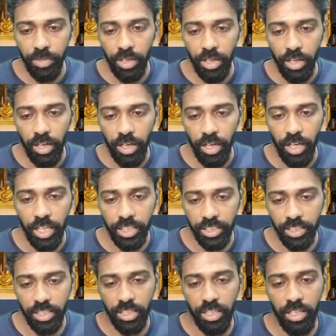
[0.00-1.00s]

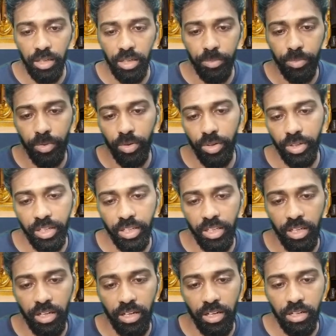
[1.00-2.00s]
Hassan Al
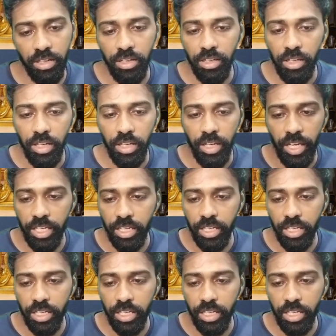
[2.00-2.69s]
Bolkiah at